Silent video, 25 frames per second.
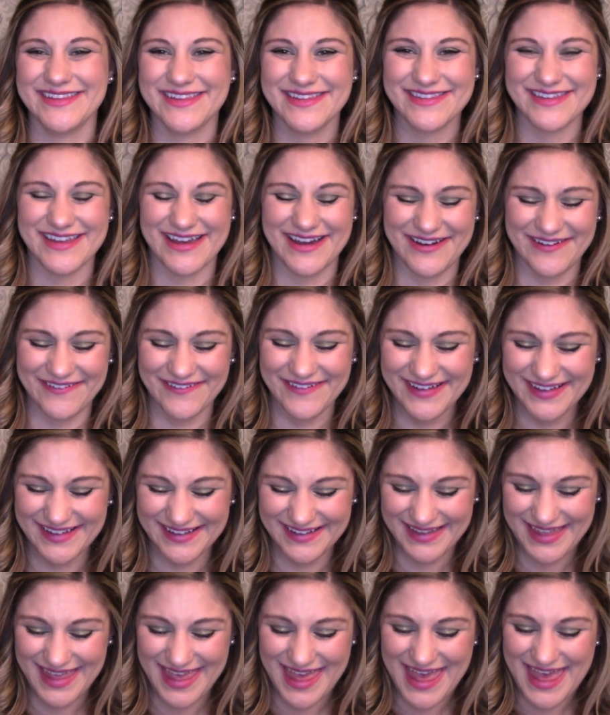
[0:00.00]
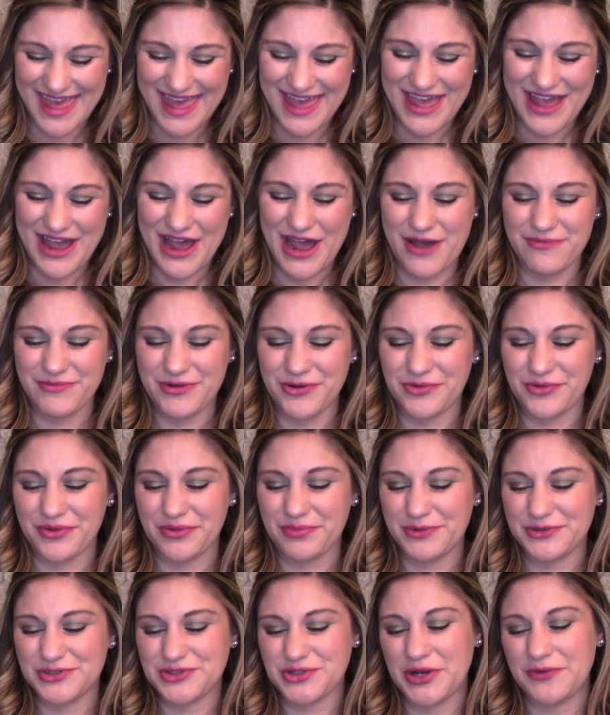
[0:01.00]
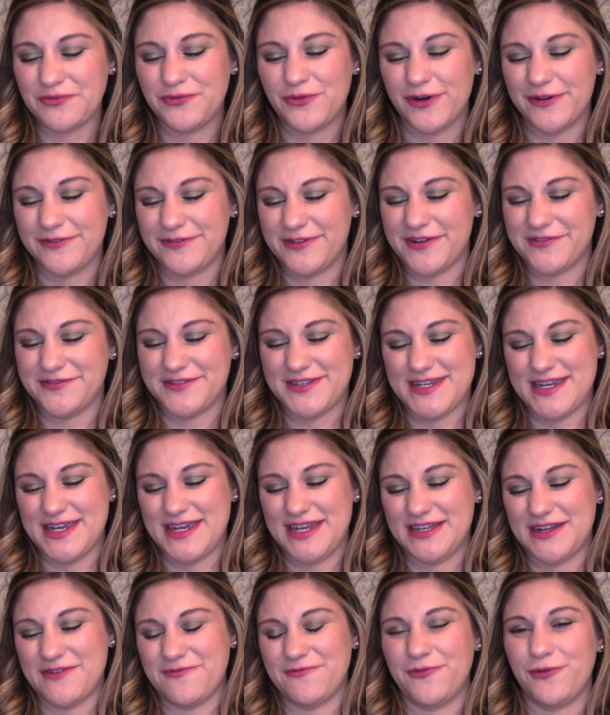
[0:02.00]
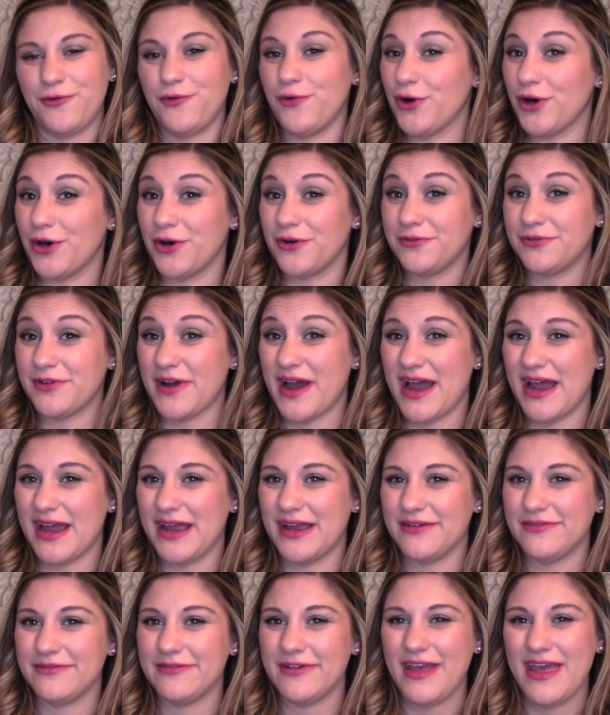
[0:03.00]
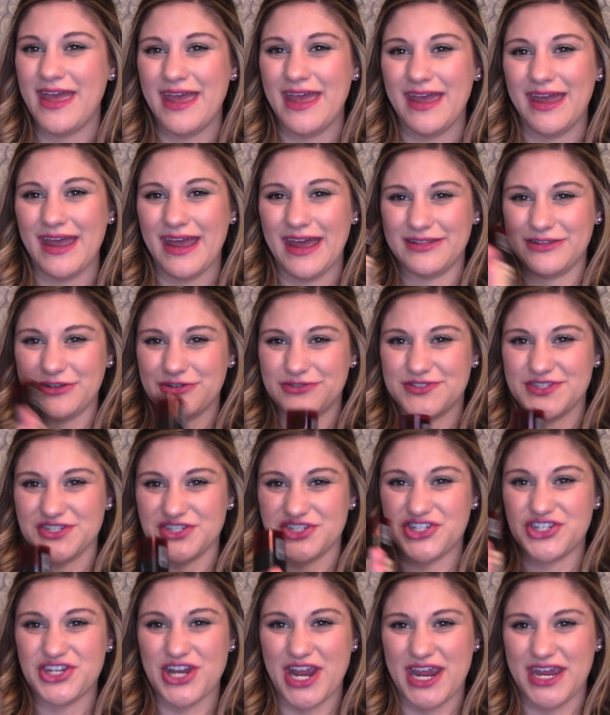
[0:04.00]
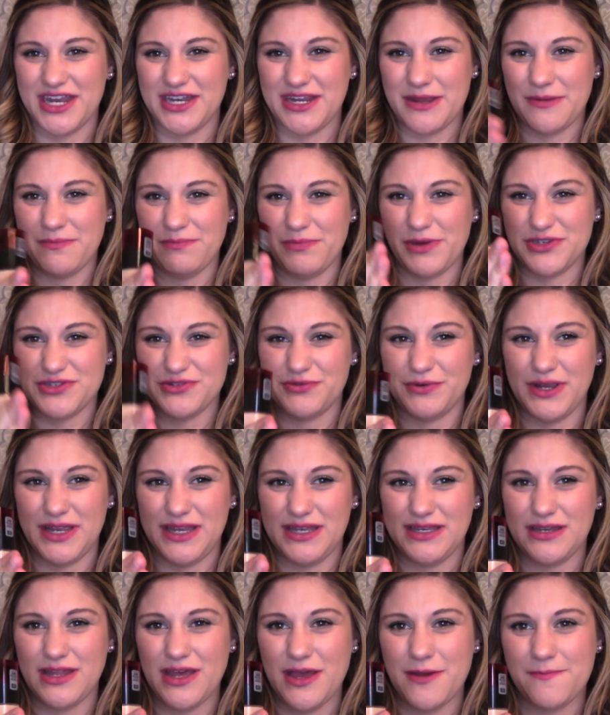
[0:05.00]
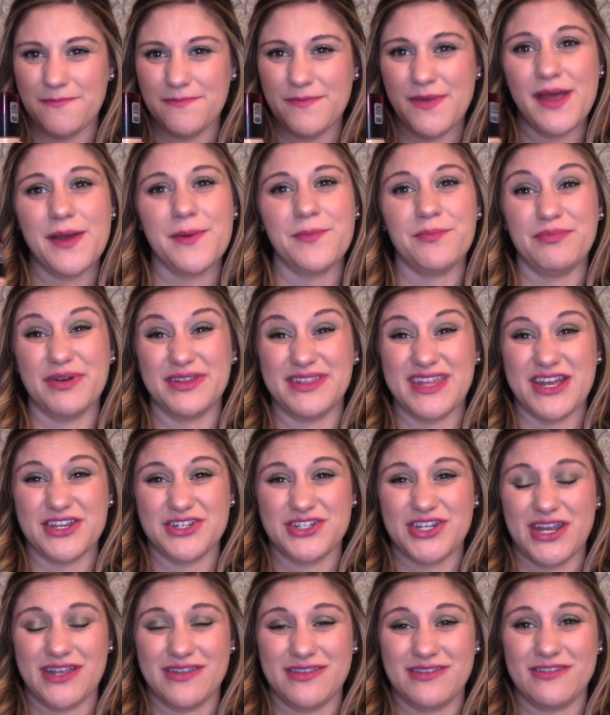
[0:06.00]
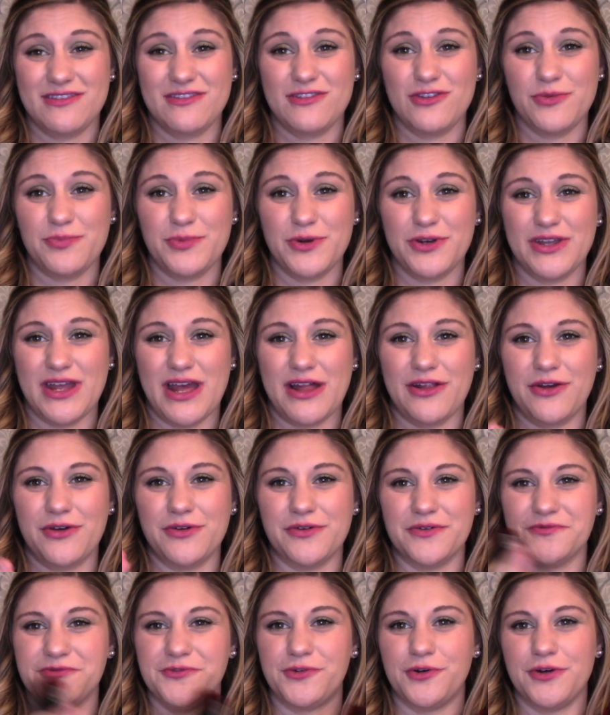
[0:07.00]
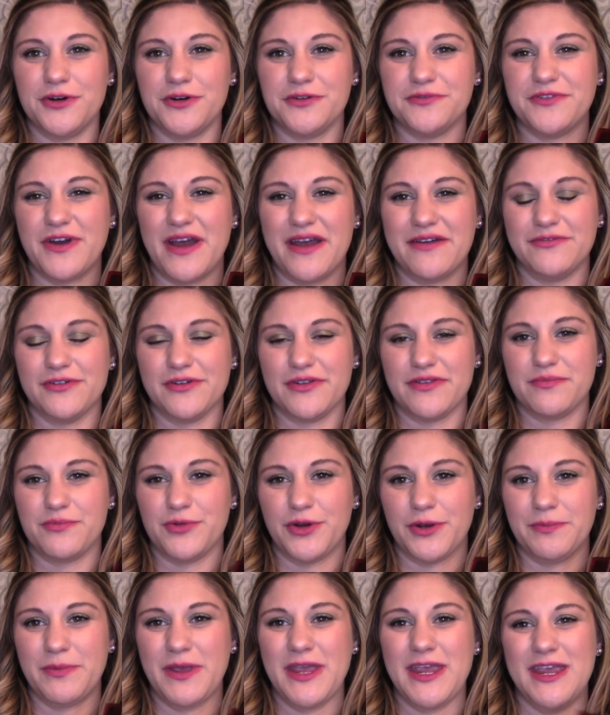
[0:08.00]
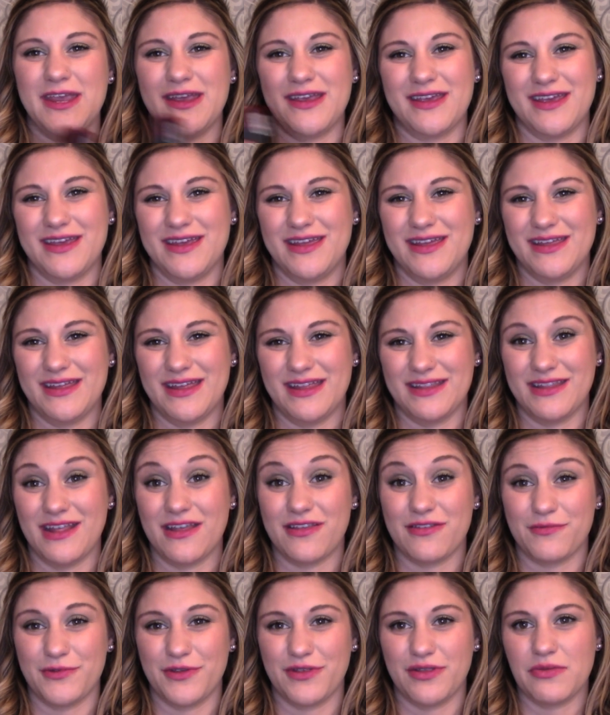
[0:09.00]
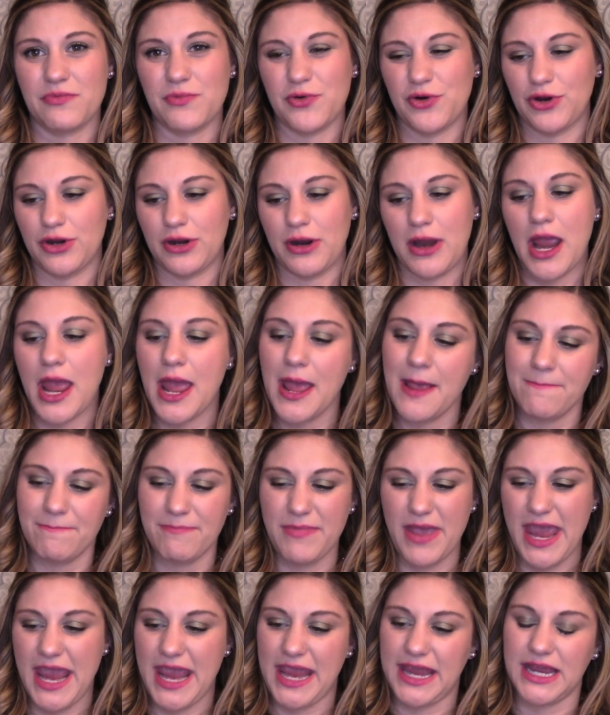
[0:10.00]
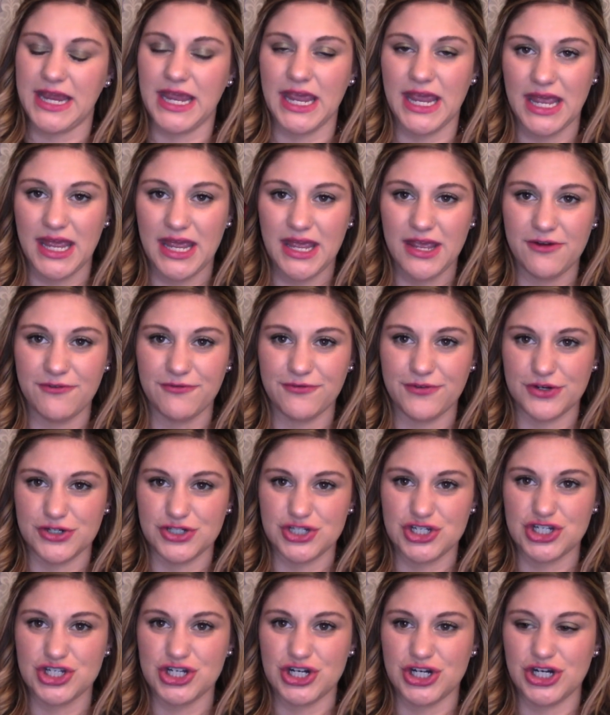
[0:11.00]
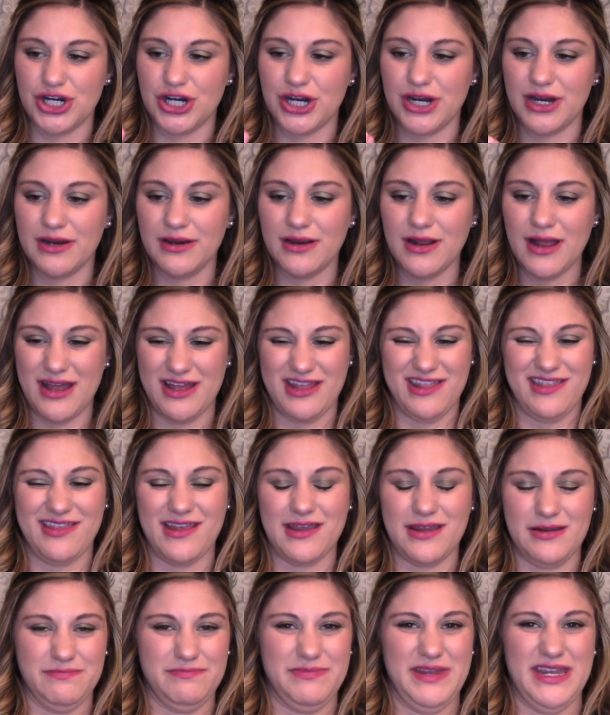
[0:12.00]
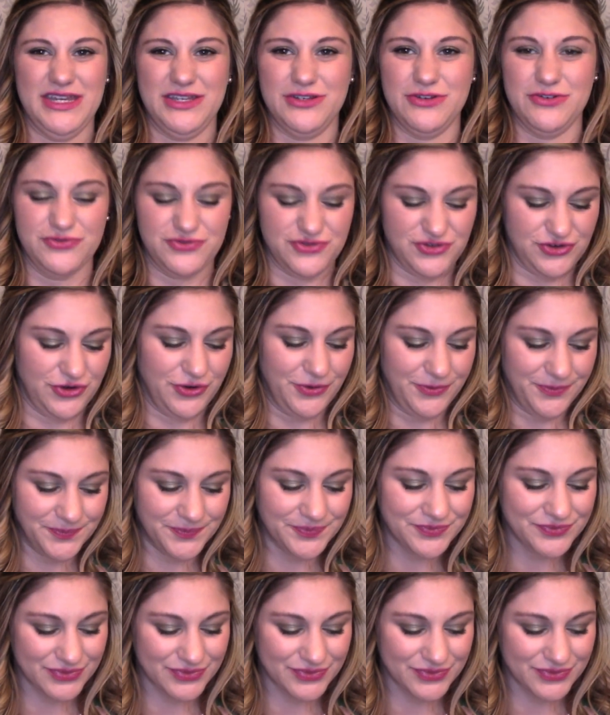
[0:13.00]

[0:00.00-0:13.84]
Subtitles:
So it was between 415 and 405, and there's a shade in between them, but that shade's super yellow, and 405 was more pink, and this one's more pink for sure. That's like pink neutral.